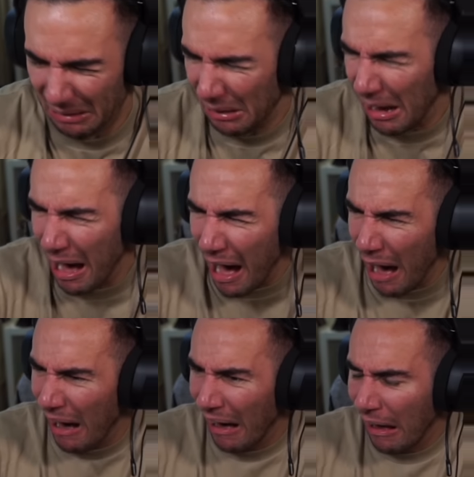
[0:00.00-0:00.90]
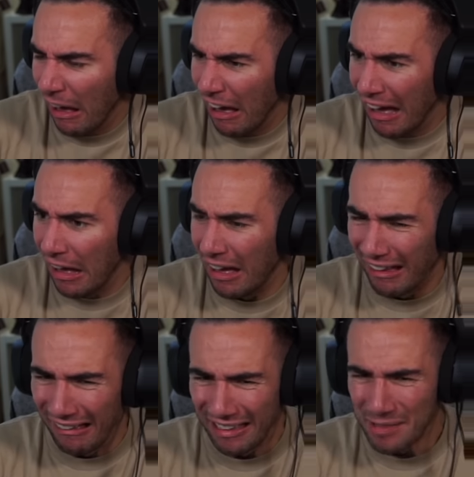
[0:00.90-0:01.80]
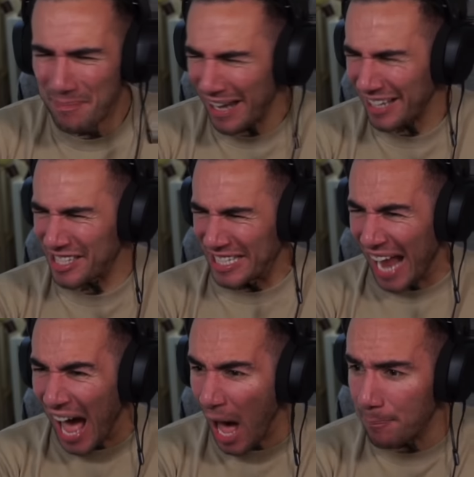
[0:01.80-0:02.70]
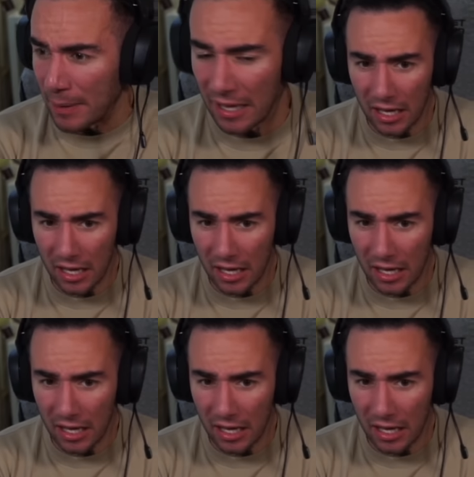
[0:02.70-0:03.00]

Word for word: Oh! Make it stop!